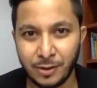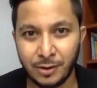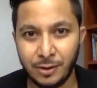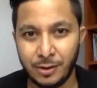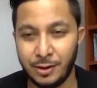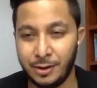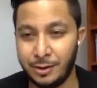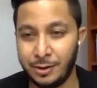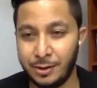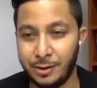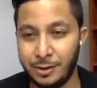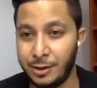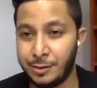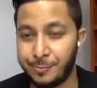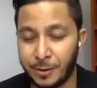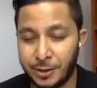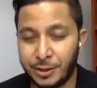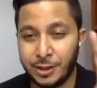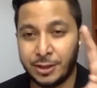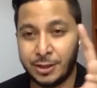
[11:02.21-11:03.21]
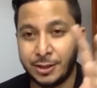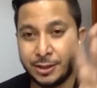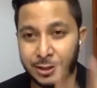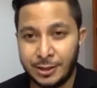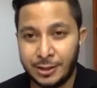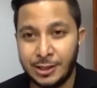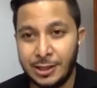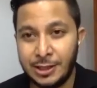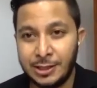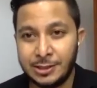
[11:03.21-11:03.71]
In this particular
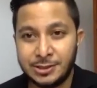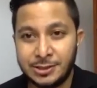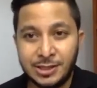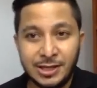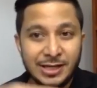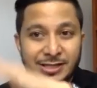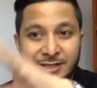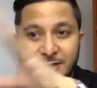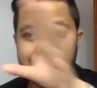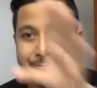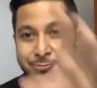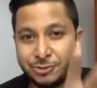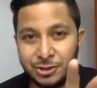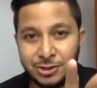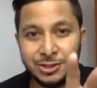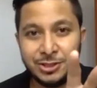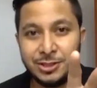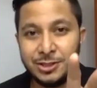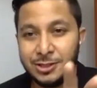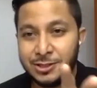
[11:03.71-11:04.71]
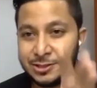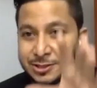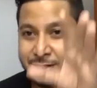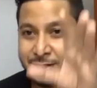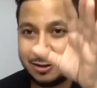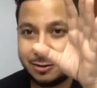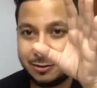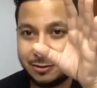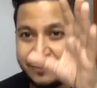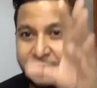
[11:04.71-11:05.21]
case, the exception here is
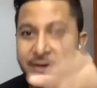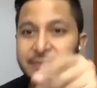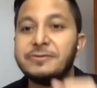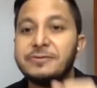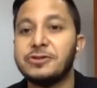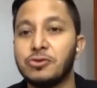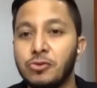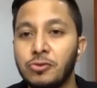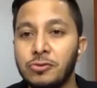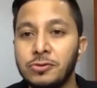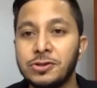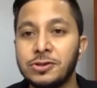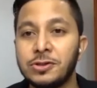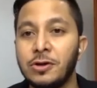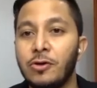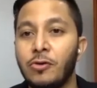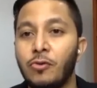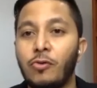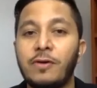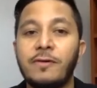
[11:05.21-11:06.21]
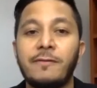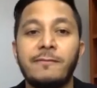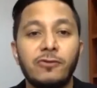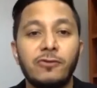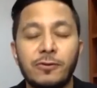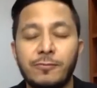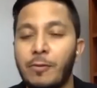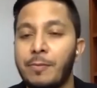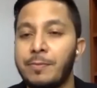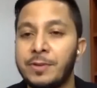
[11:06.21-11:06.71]
that 5 stones, one of those
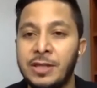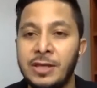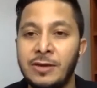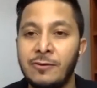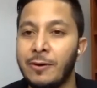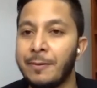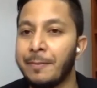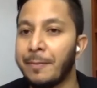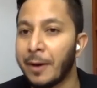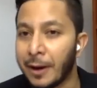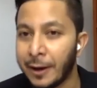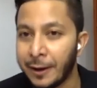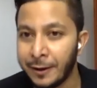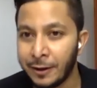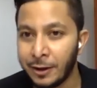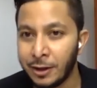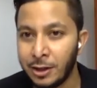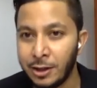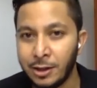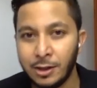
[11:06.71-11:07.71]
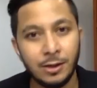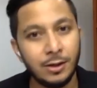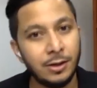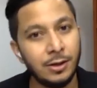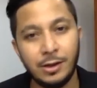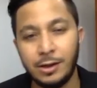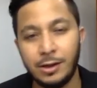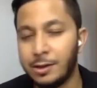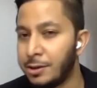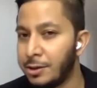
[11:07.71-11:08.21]
property whereby
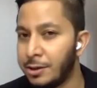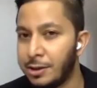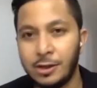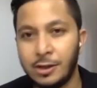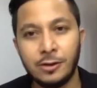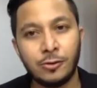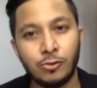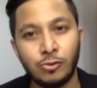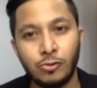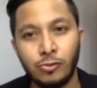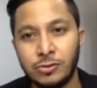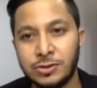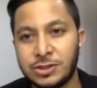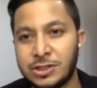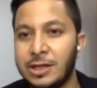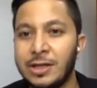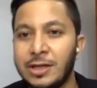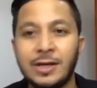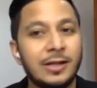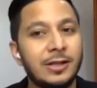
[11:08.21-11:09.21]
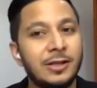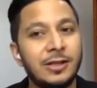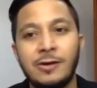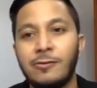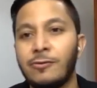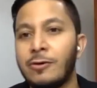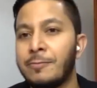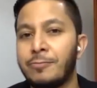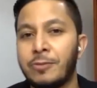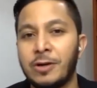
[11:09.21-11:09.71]
is tier 2 selling at tier
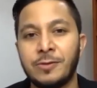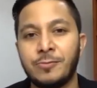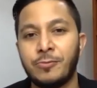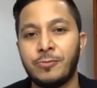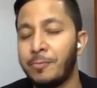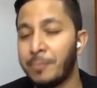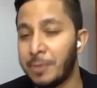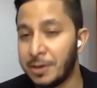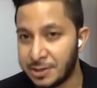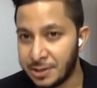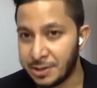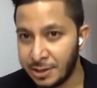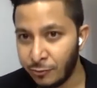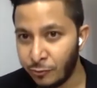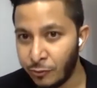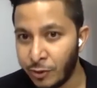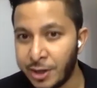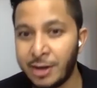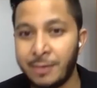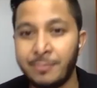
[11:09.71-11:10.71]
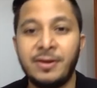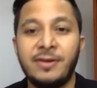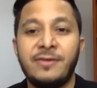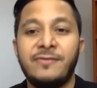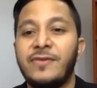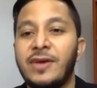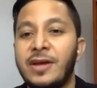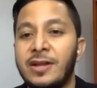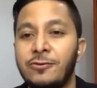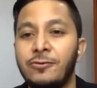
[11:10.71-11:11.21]
1 price point, but still went up in
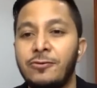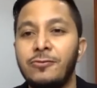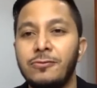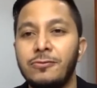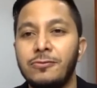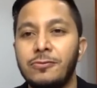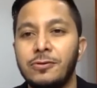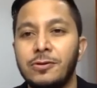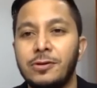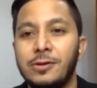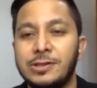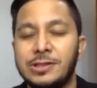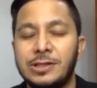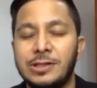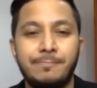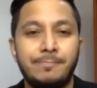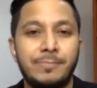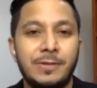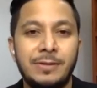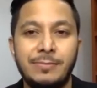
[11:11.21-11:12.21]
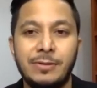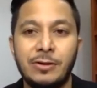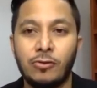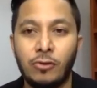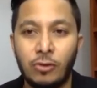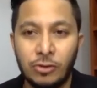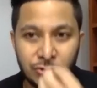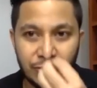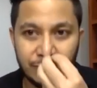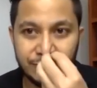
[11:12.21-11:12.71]
value simply
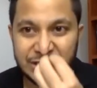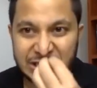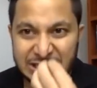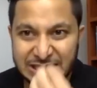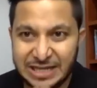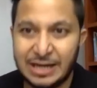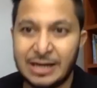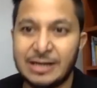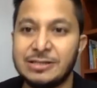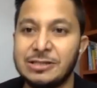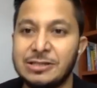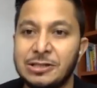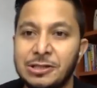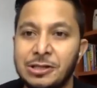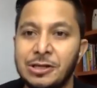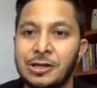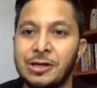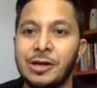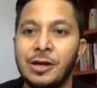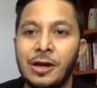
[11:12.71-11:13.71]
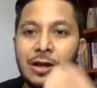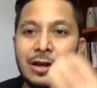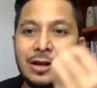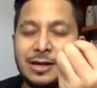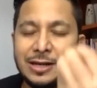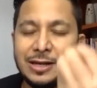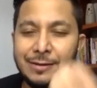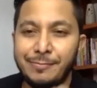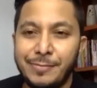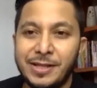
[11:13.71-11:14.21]
because of scarcity,
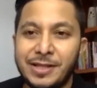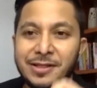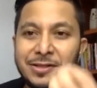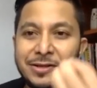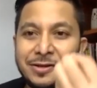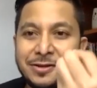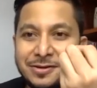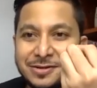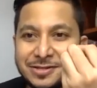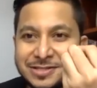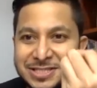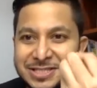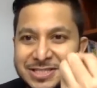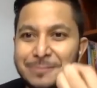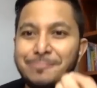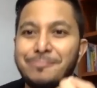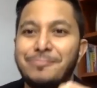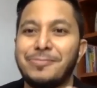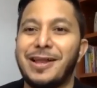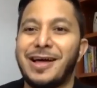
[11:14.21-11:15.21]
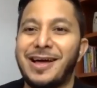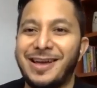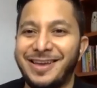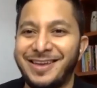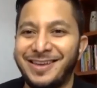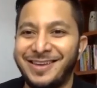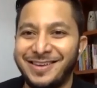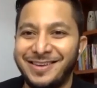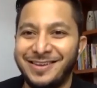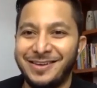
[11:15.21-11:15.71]
limited supply,
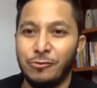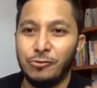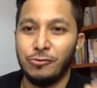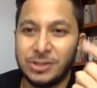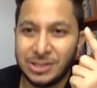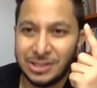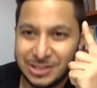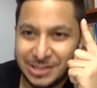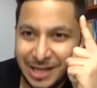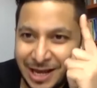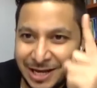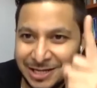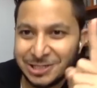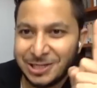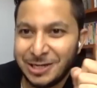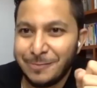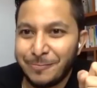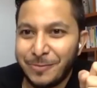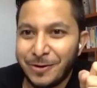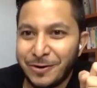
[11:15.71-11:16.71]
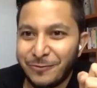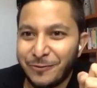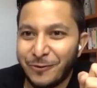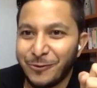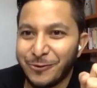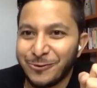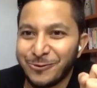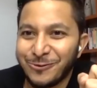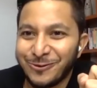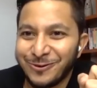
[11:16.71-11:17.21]
which is actually part of our
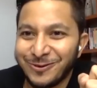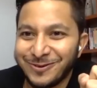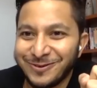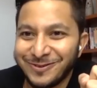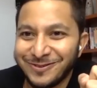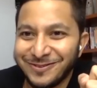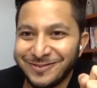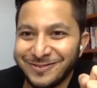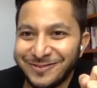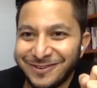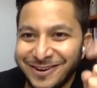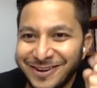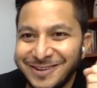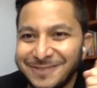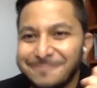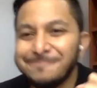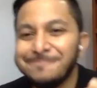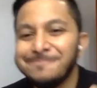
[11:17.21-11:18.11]
rule, right?